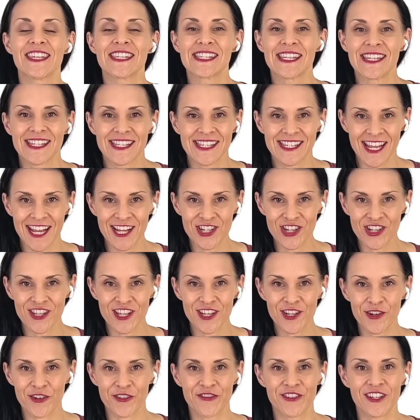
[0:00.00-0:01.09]
the sensation
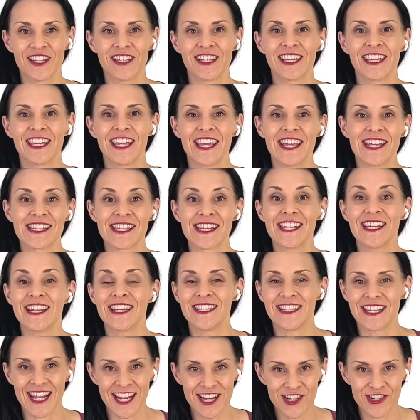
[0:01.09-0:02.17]
that you're feeling isn't
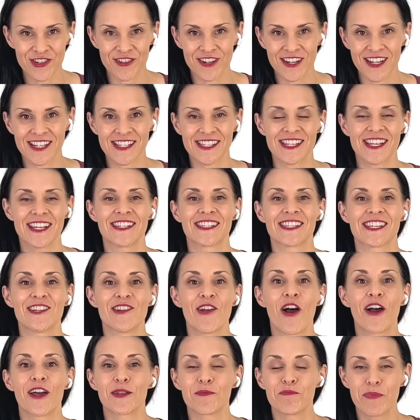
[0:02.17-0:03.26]
dangerous, it's
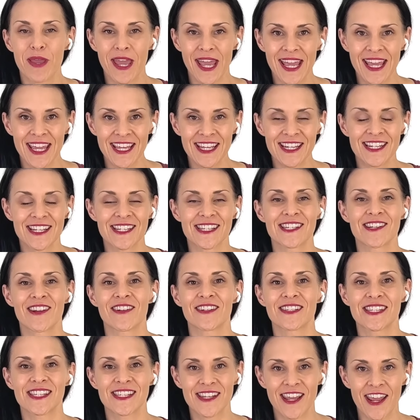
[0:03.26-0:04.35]
not pain, it's
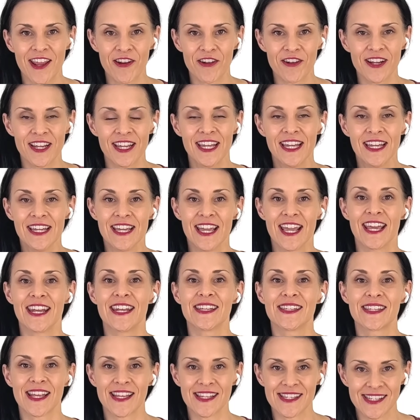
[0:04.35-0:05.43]
not scary. It
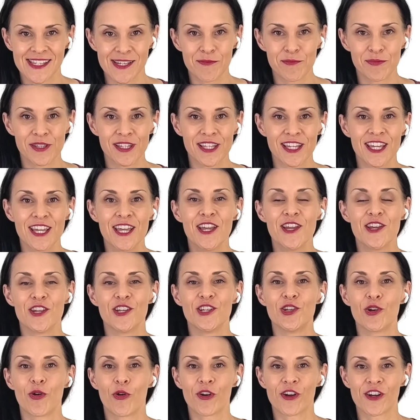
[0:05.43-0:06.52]
is simply
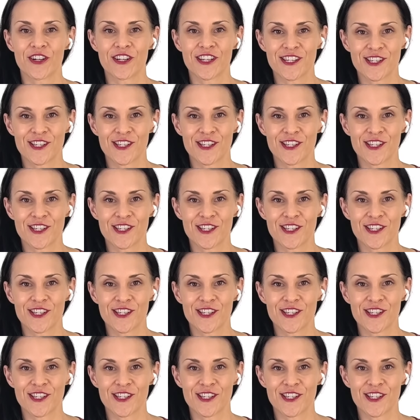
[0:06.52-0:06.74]
your